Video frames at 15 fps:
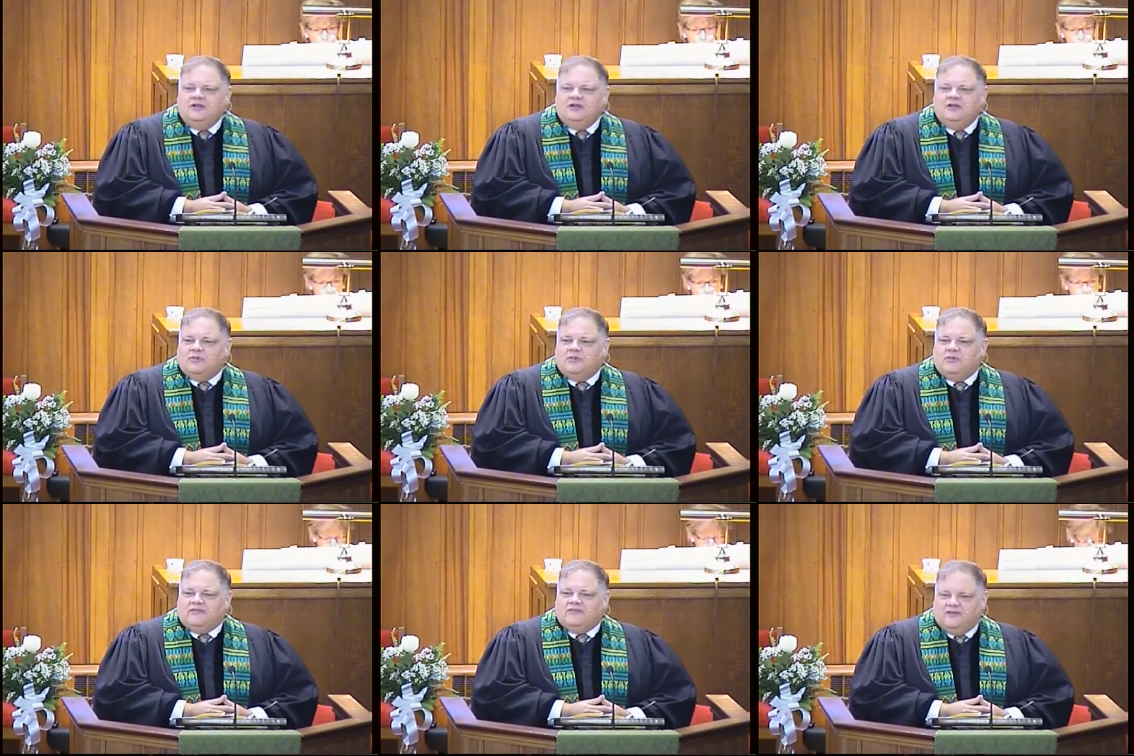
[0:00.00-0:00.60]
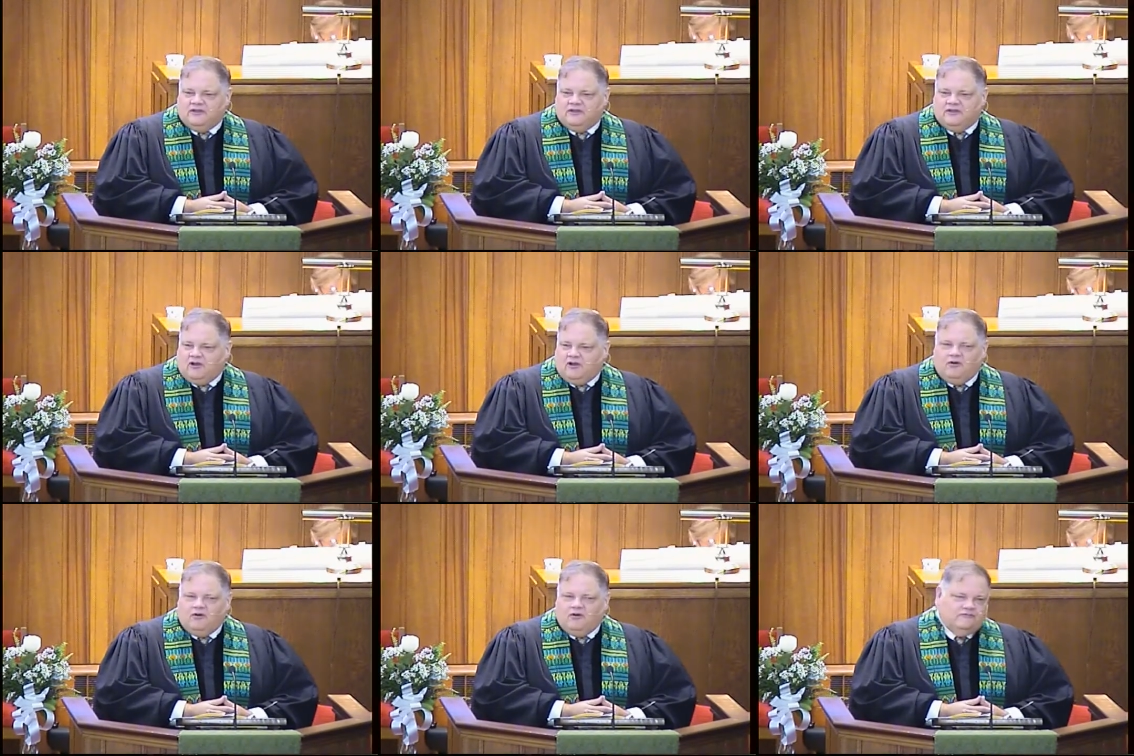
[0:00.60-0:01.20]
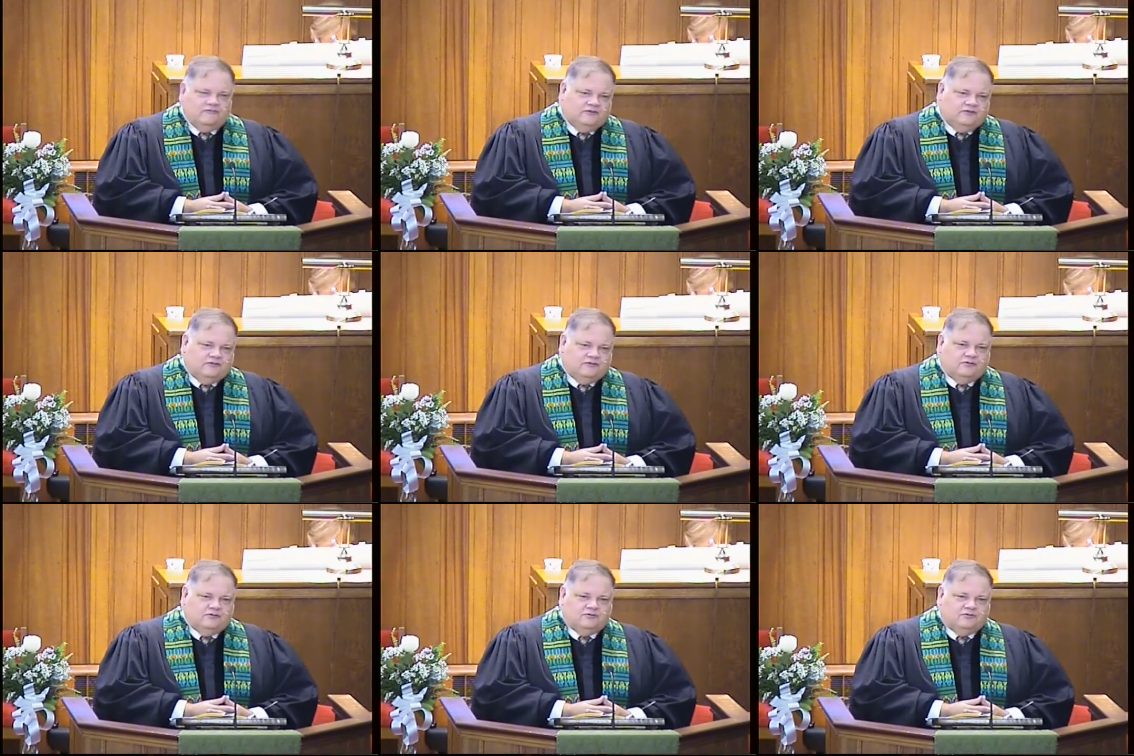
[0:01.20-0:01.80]
But I thank all of you
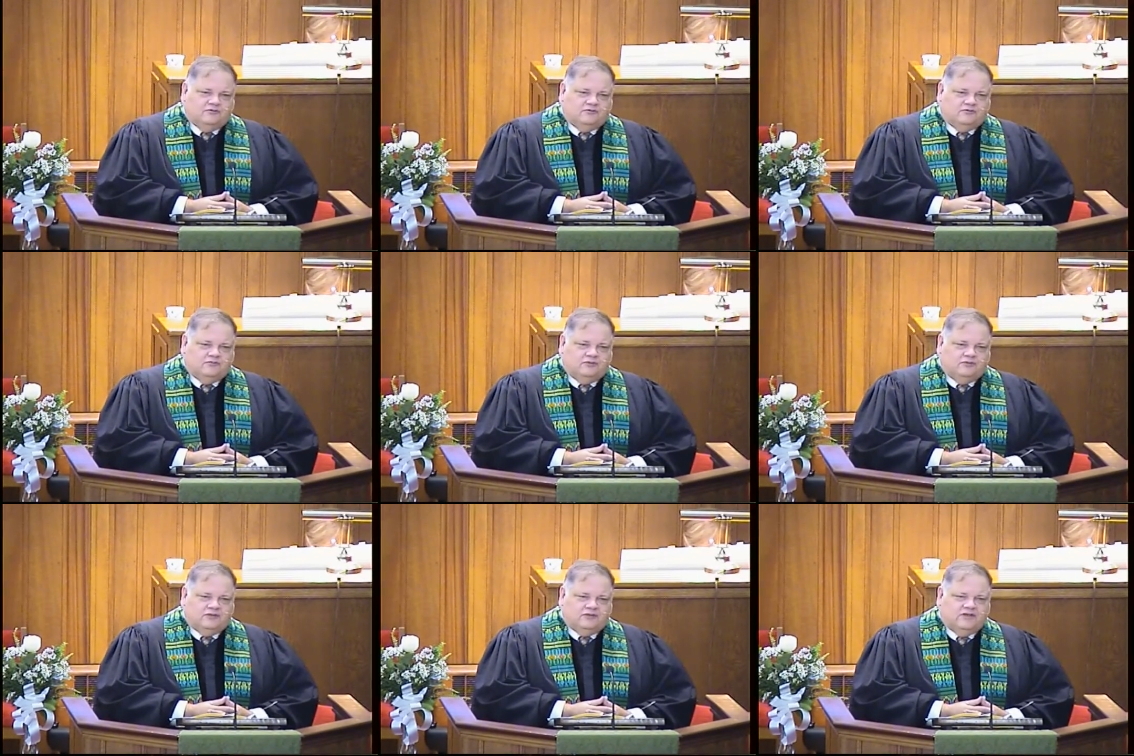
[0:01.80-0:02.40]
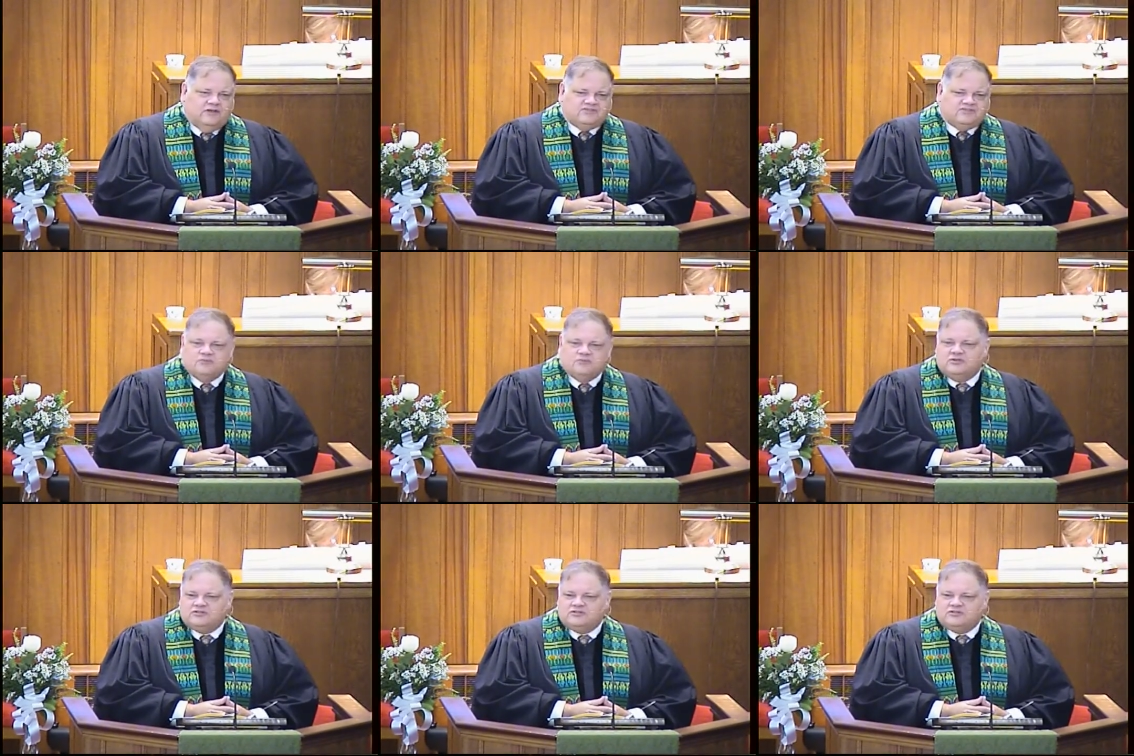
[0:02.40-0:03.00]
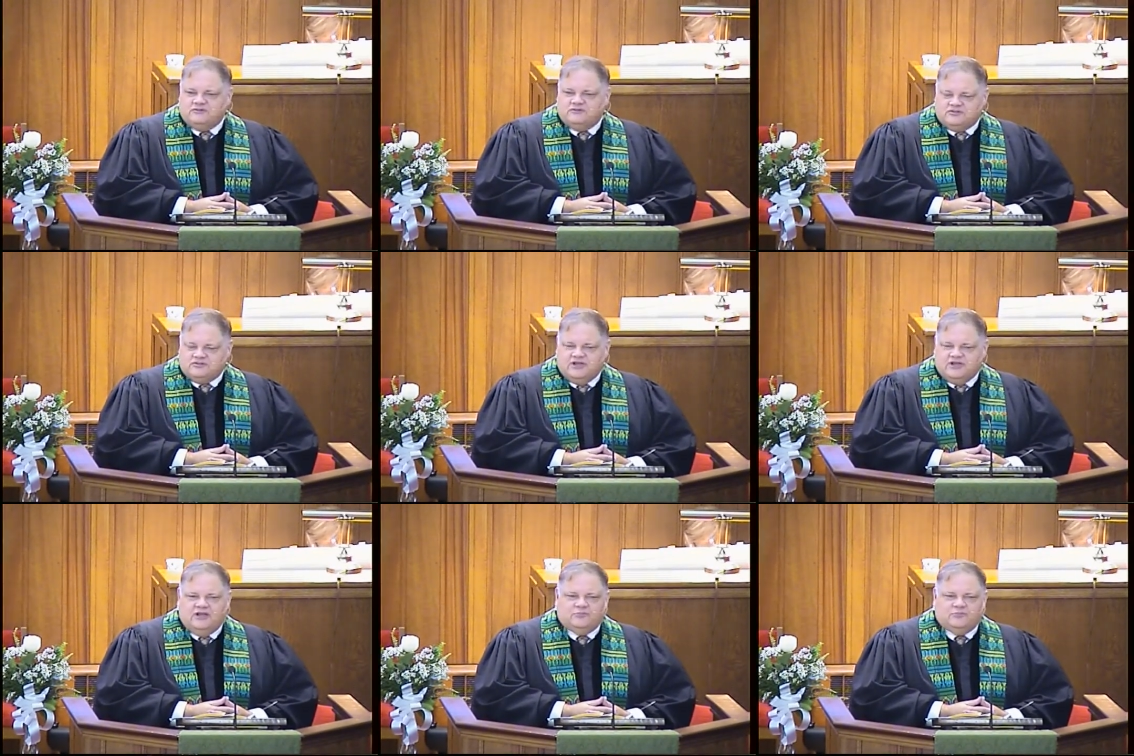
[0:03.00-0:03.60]
who gave so much of your
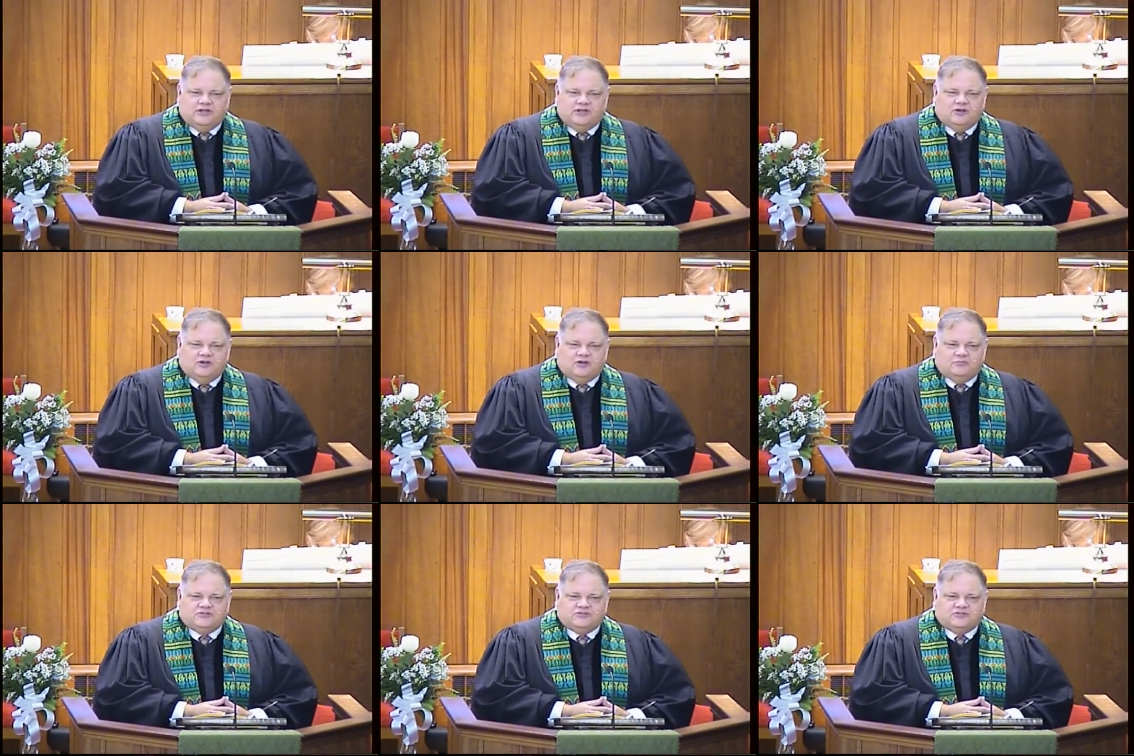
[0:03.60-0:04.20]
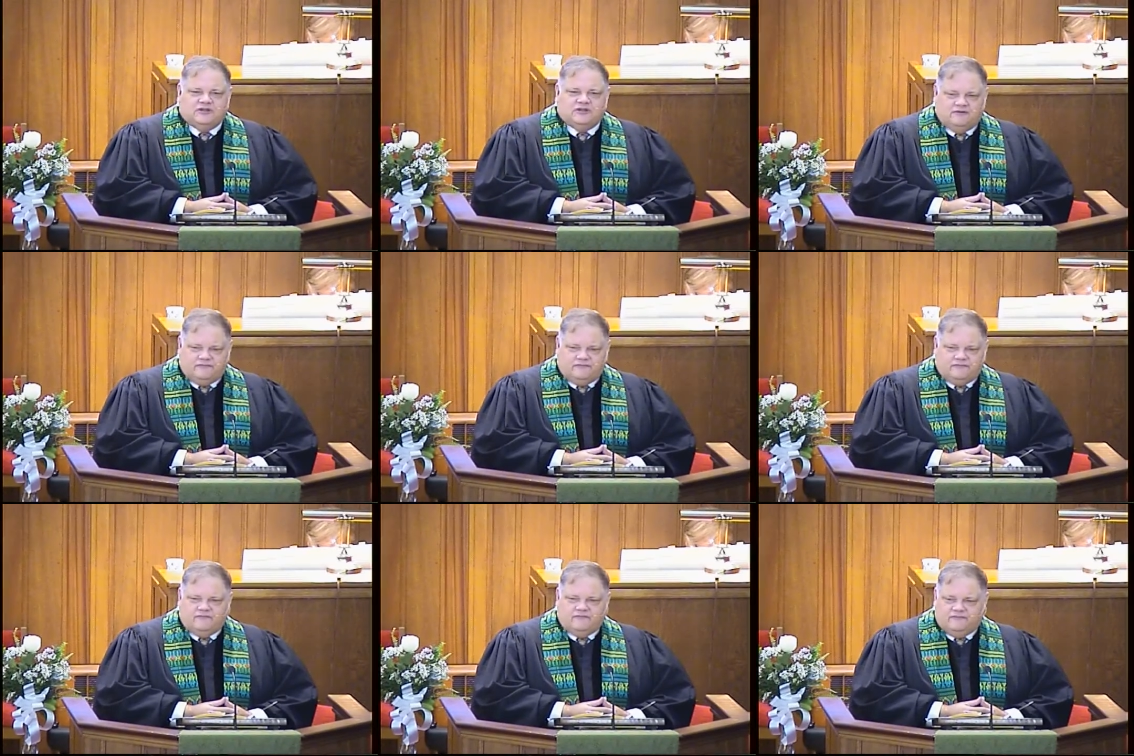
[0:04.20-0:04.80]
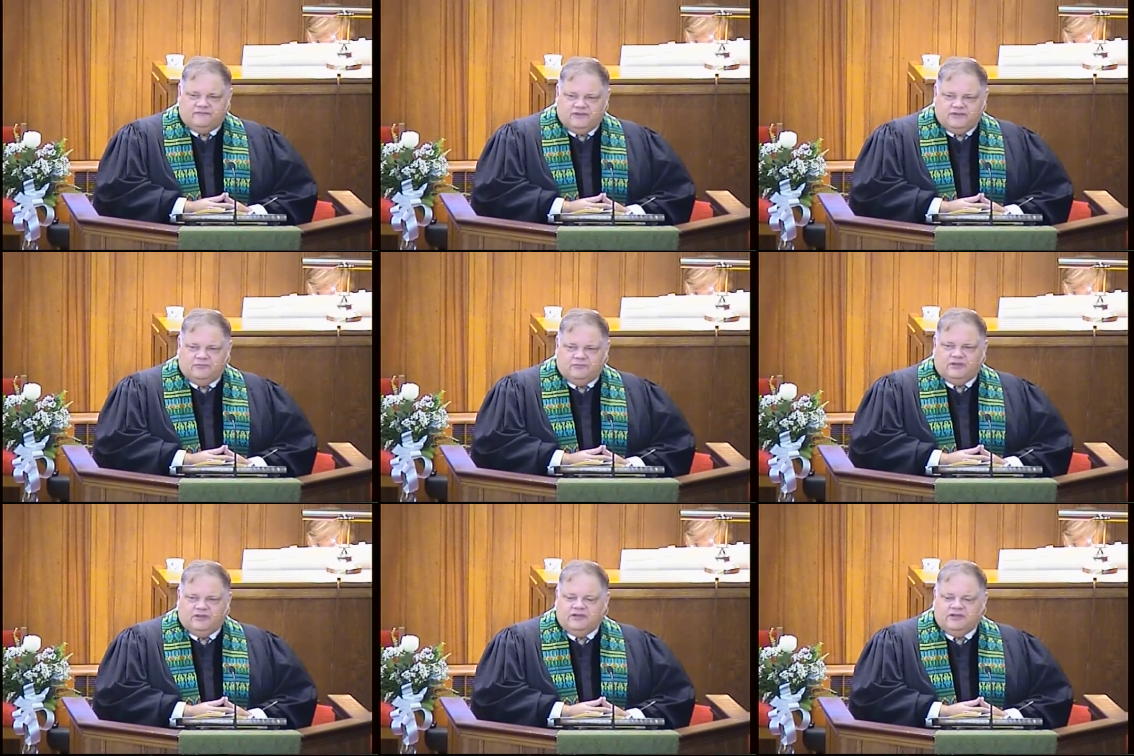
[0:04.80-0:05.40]
time and help to care for the
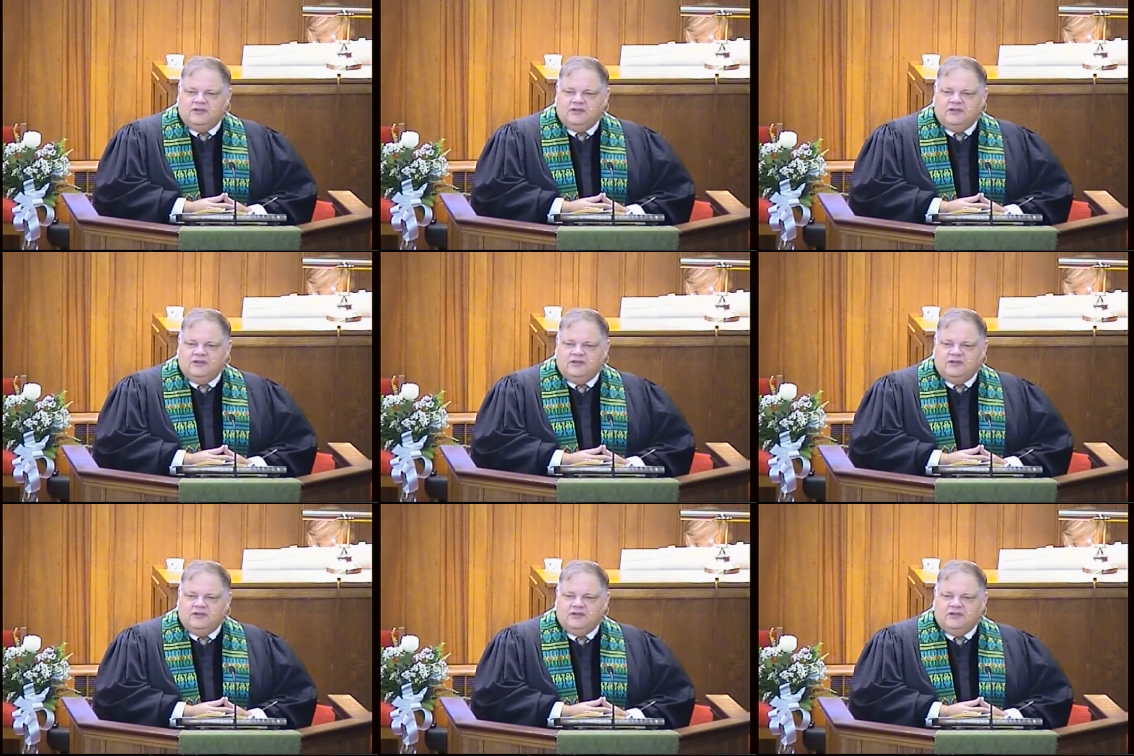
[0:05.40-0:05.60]
family.